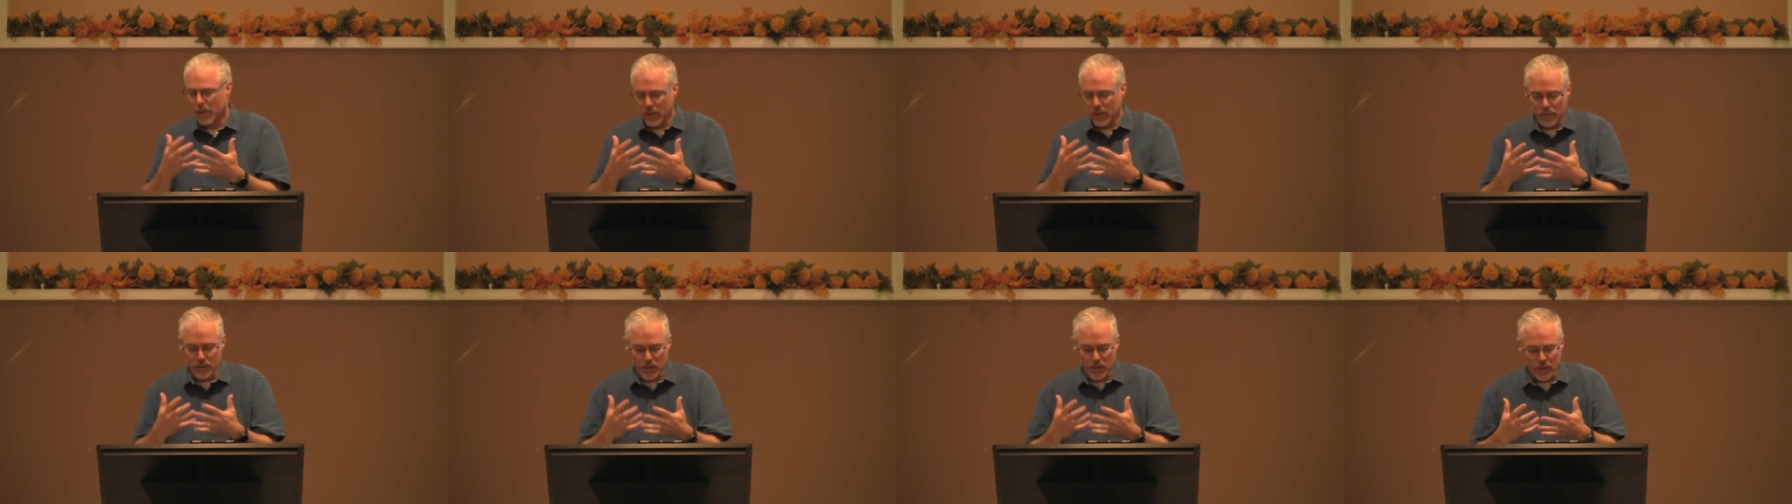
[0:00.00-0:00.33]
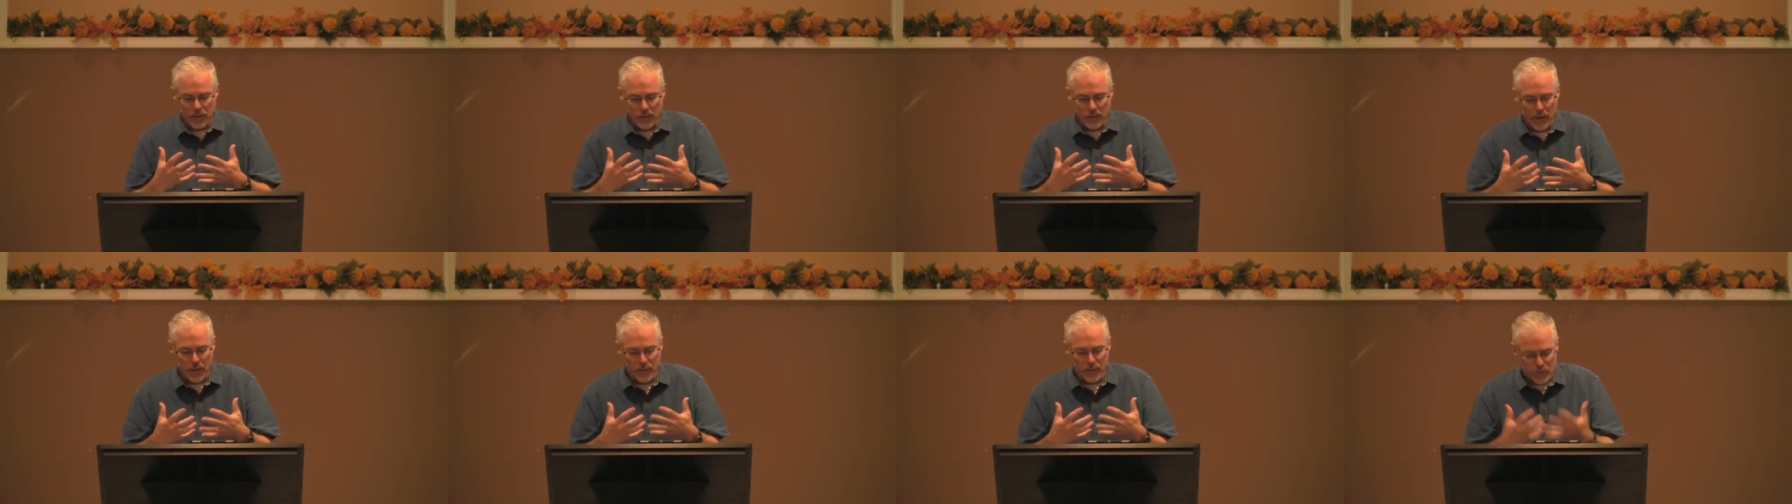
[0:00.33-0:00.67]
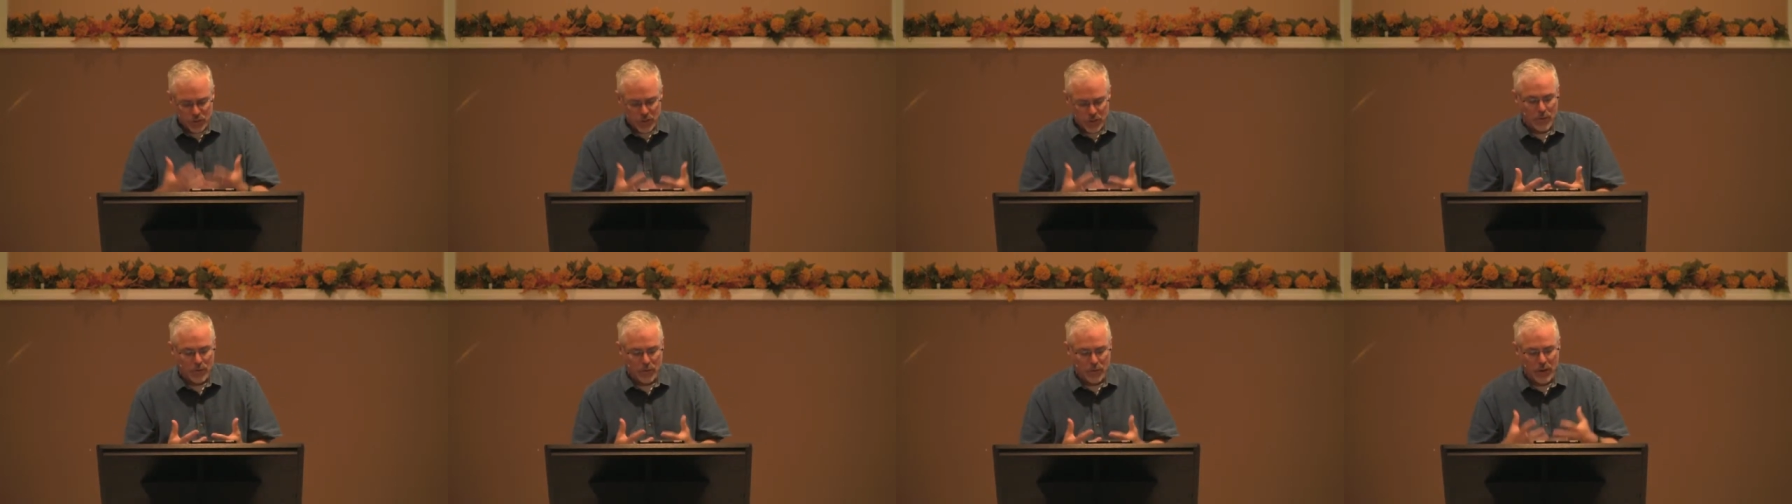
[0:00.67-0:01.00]
of, of, of
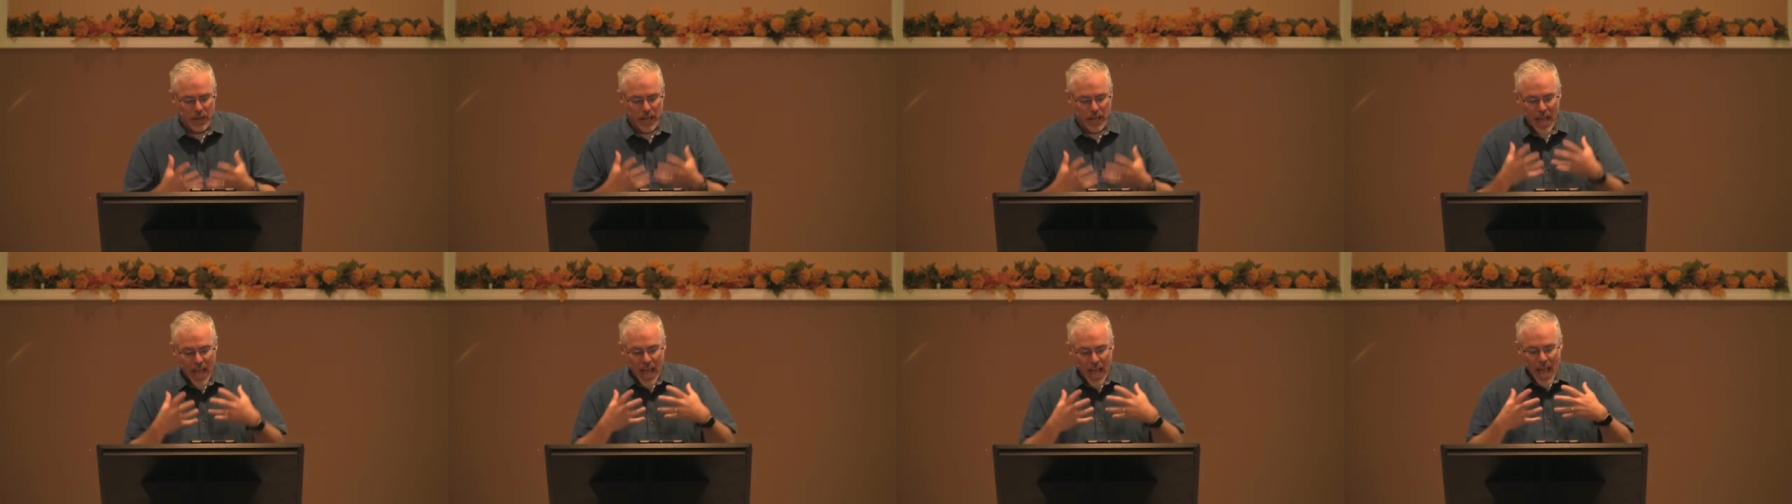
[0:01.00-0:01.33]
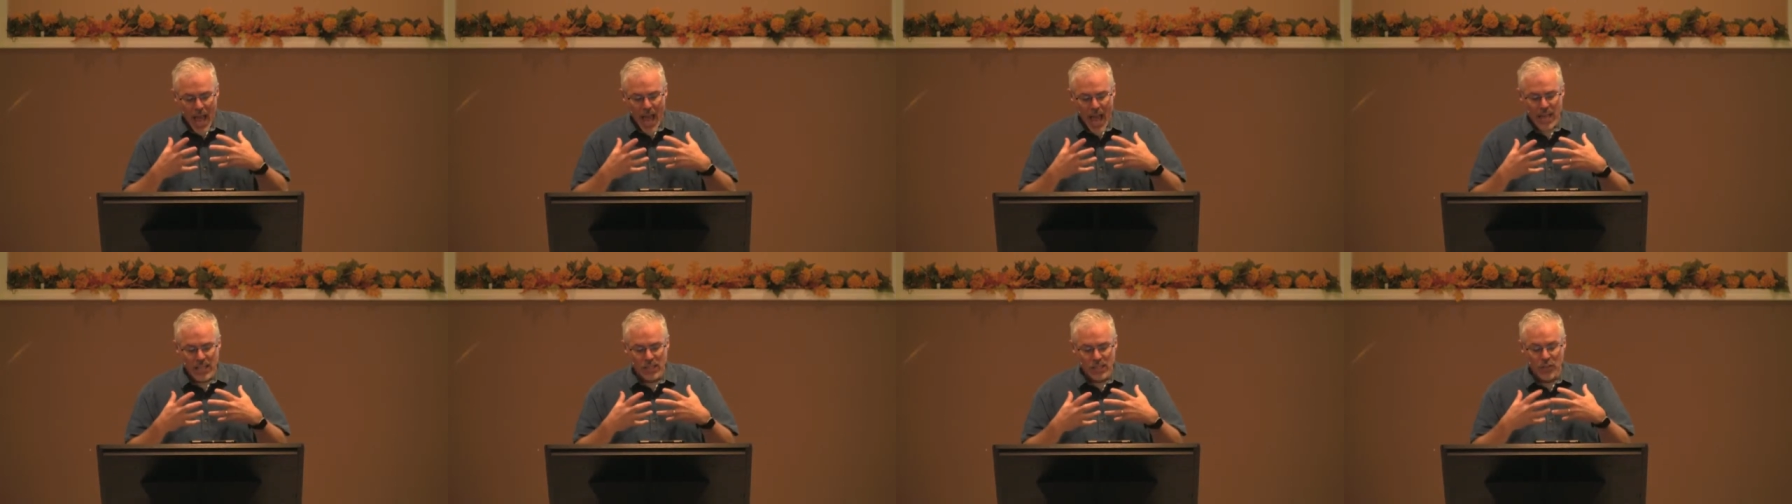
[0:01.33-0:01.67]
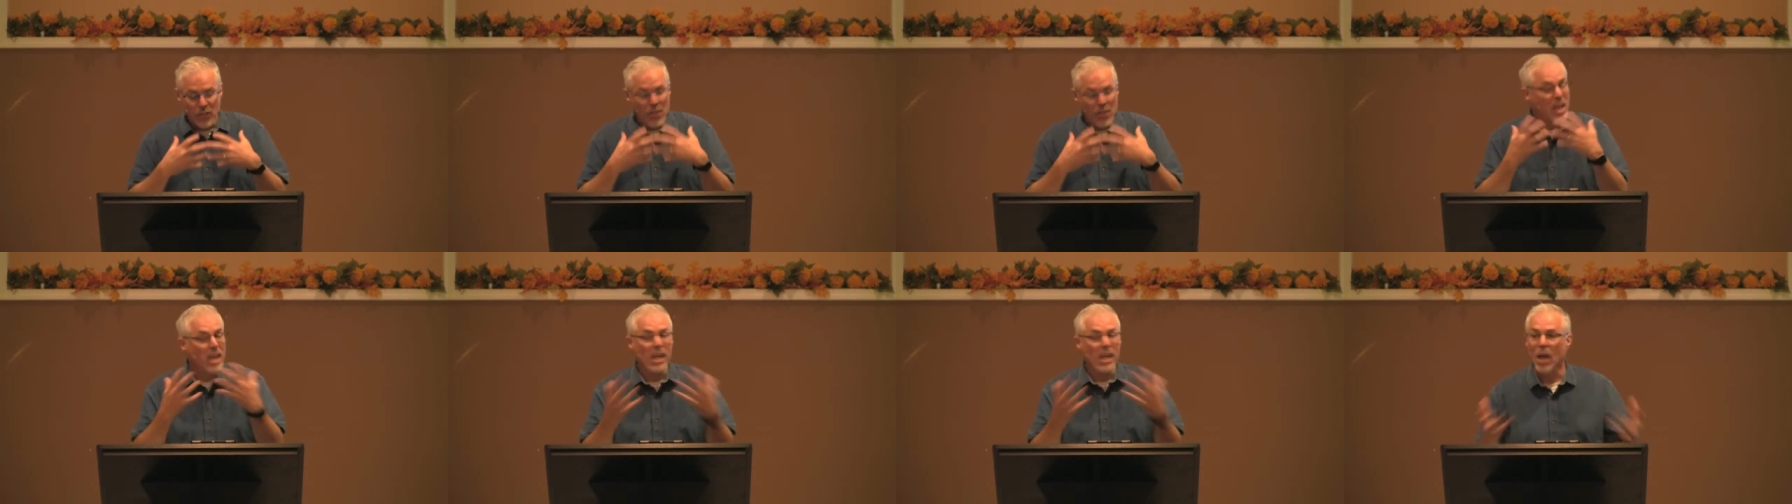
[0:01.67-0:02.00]
suffering and
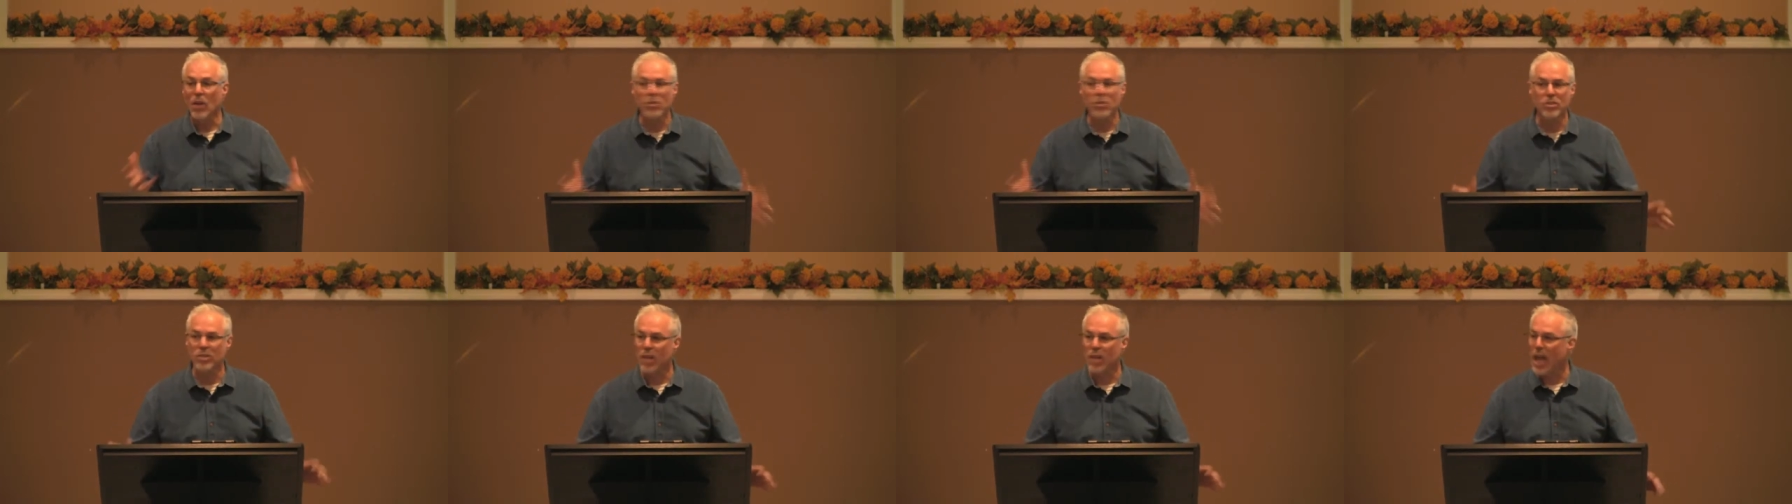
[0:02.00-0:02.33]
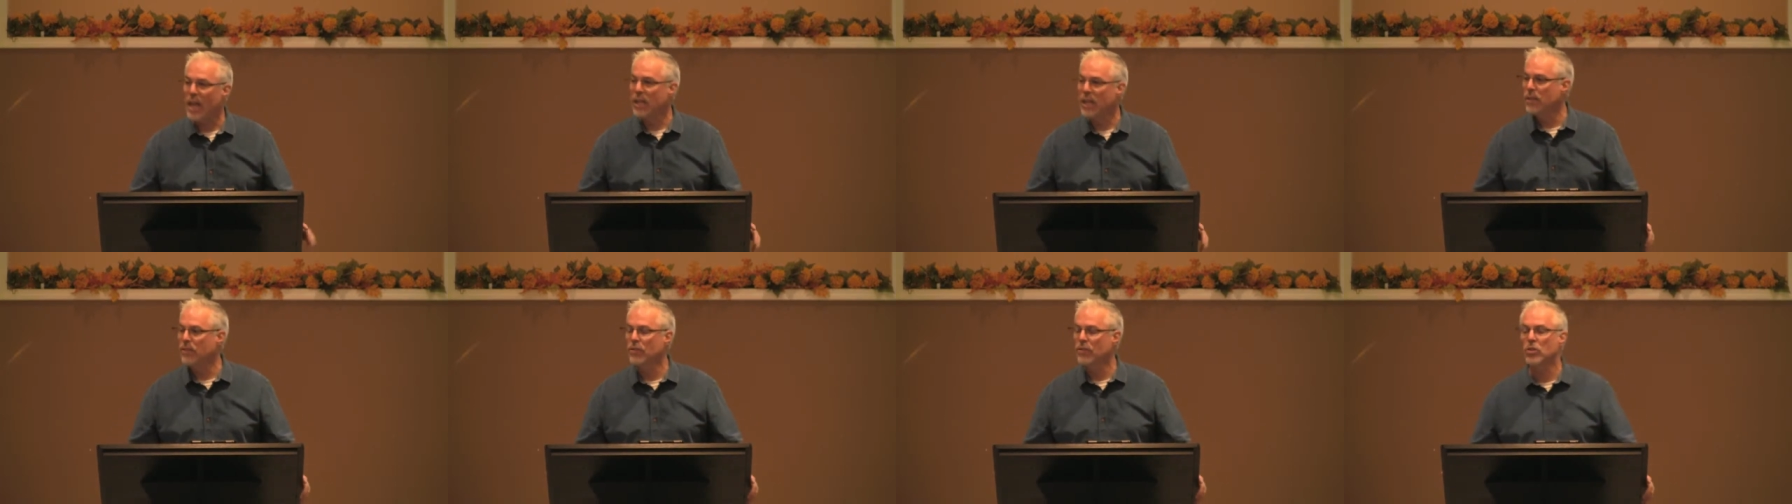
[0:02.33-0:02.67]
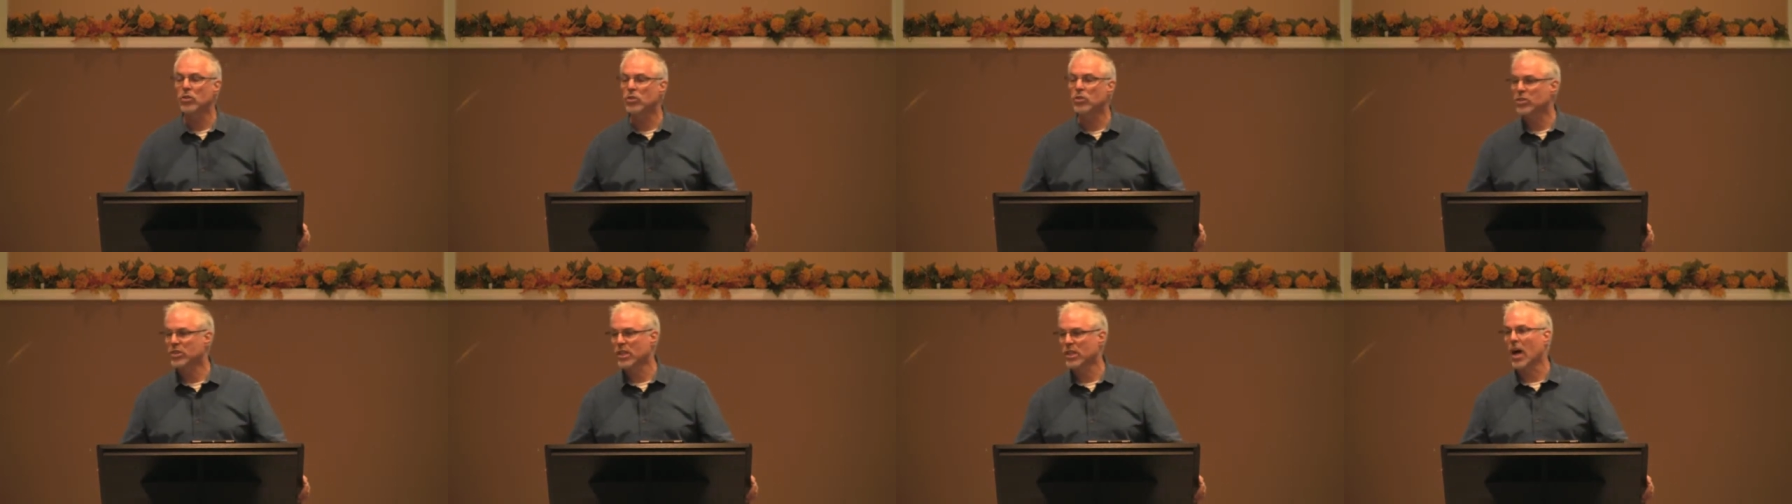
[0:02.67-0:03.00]
think outside of
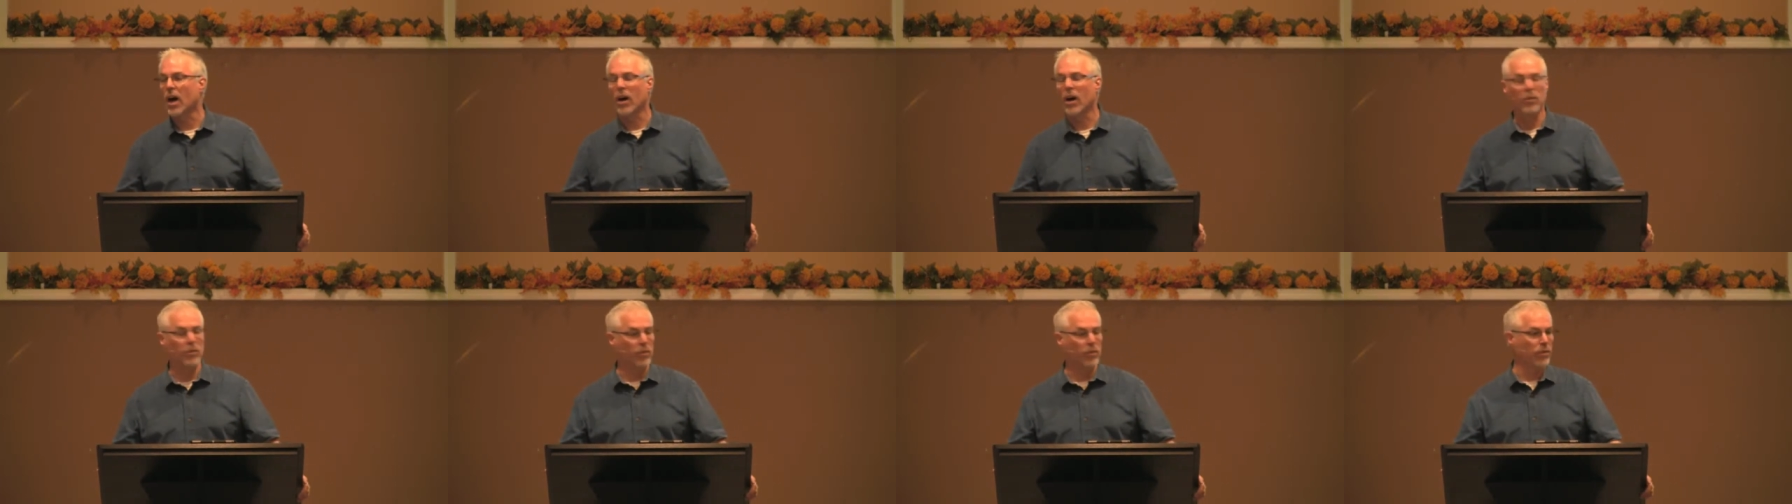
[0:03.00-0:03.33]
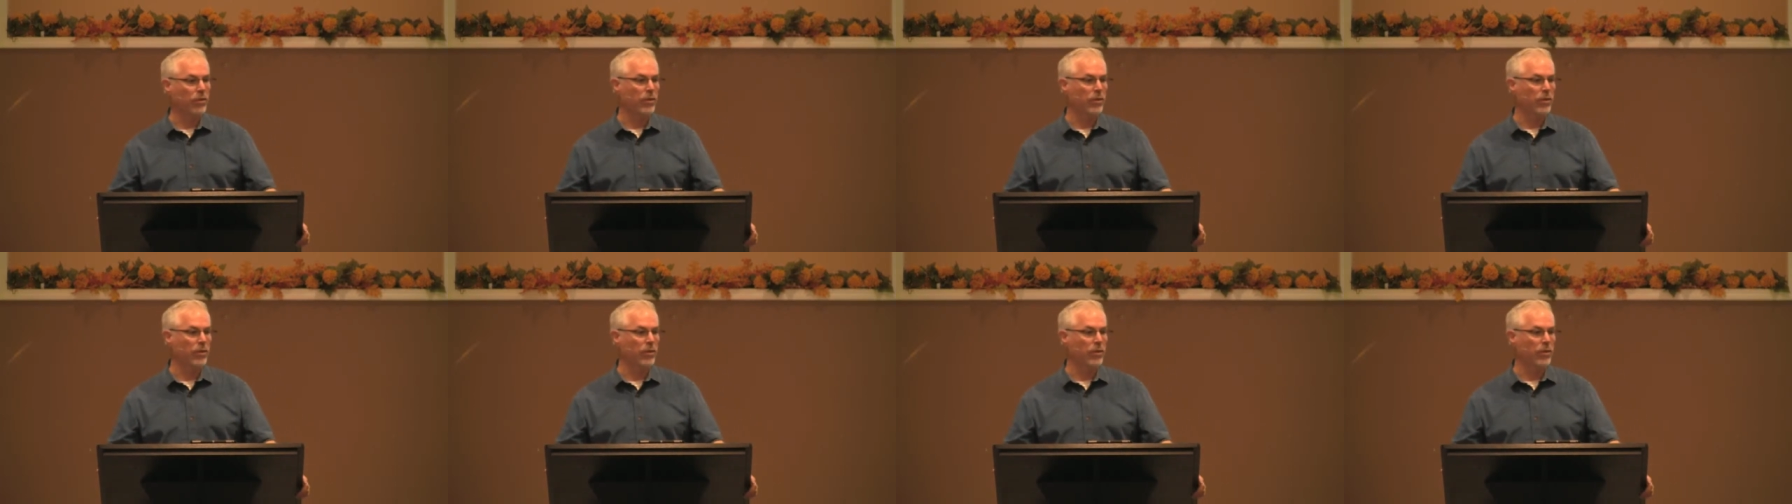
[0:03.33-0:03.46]
yourself.